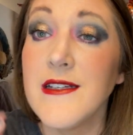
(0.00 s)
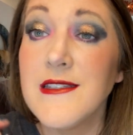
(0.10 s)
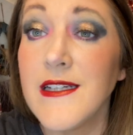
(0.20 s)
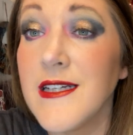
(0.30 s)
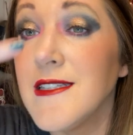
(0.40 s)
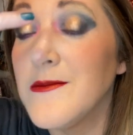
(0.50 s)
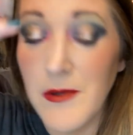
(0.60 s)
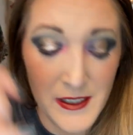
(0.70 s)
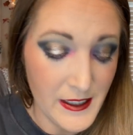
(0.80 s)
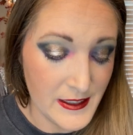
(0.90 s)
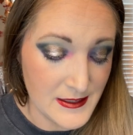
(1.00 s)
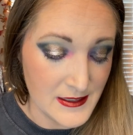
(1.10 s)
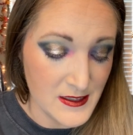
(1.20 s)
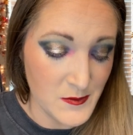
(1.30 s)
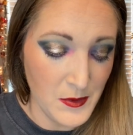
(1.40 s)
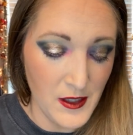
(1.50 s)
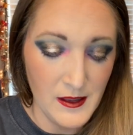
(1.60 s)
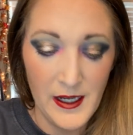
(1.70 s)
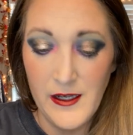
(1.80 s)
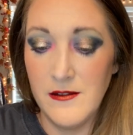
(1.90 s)
as it is, but it is a
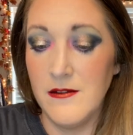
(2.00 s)
spotlight.